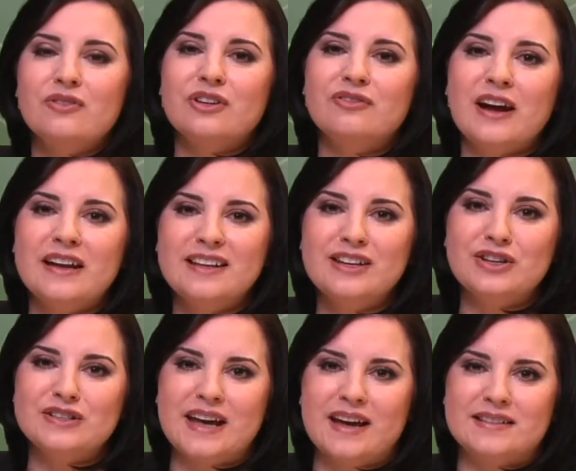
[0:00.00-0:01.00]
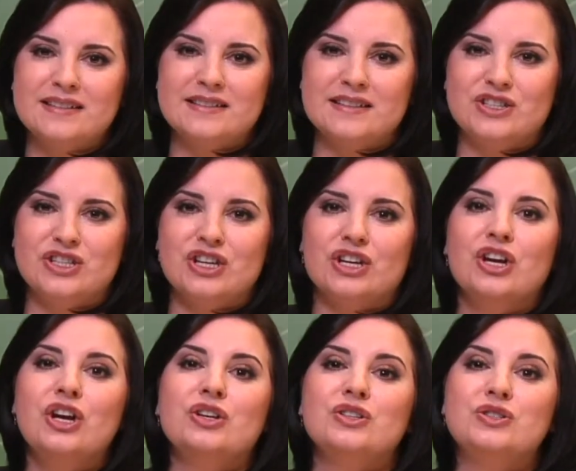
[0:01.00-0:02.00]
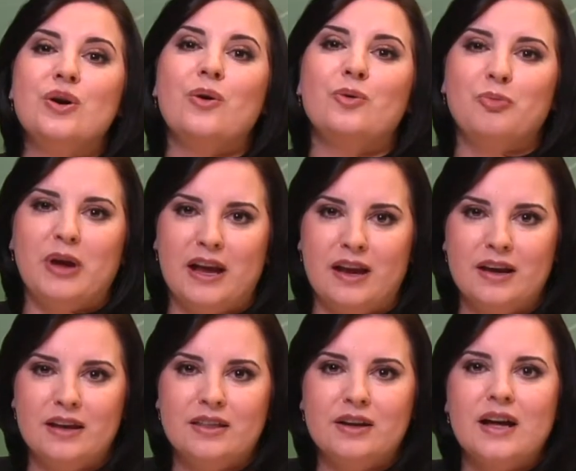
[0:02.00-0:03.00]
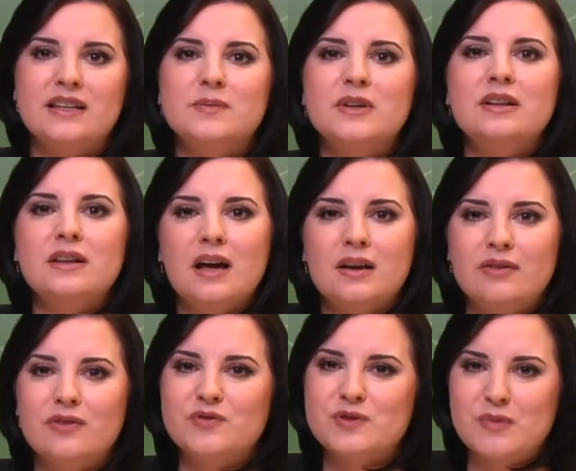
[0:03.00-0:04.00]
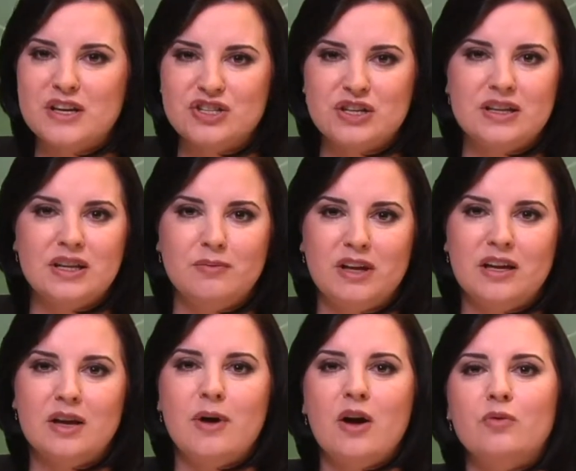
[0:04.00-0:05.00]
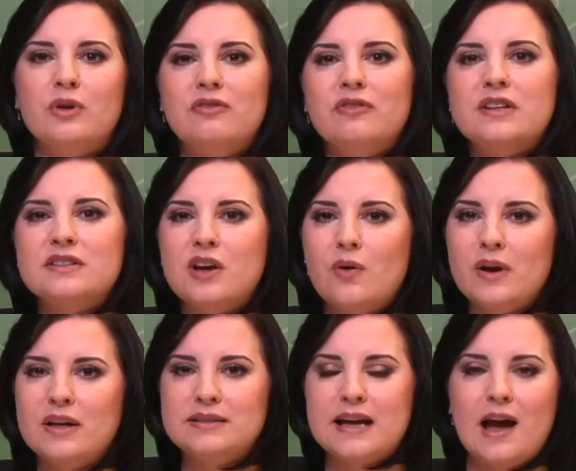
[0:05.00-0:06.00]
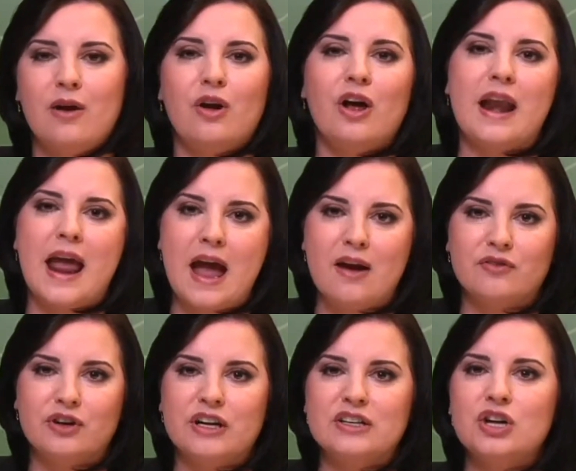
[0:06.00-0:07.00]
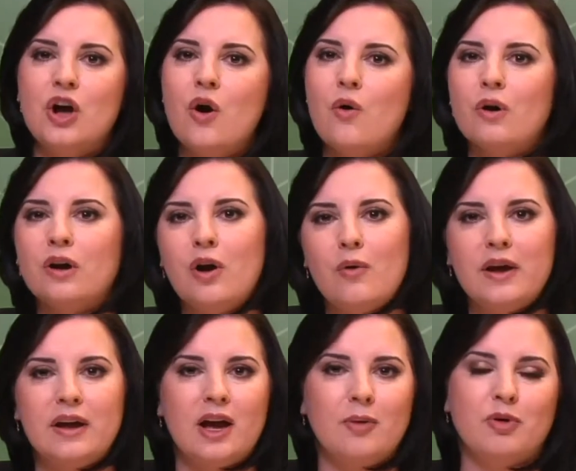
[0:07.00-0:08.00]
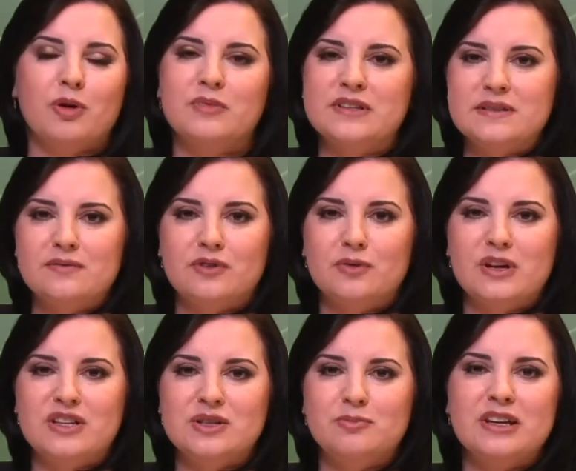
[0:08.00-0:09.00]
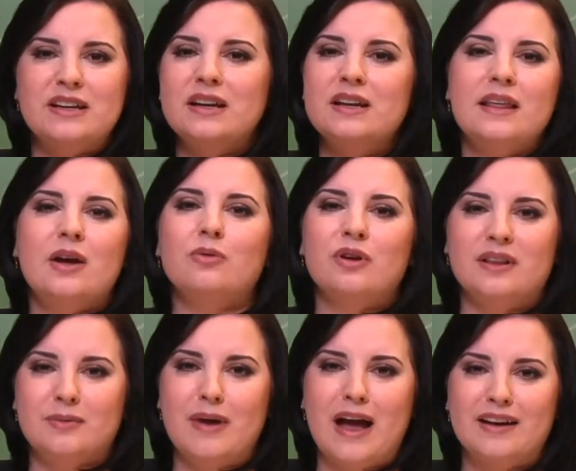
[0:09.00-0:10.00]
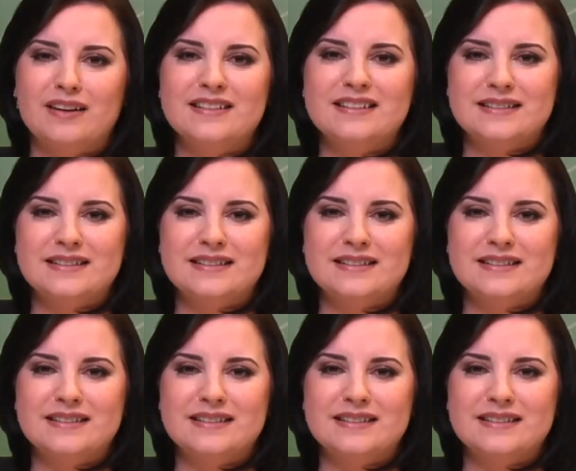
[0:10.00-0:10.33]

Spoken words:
For filing your taxes this year, don't panic. There has been a lot of information in the media about refunds going down on average or going up or misinformation, but none of that really matters.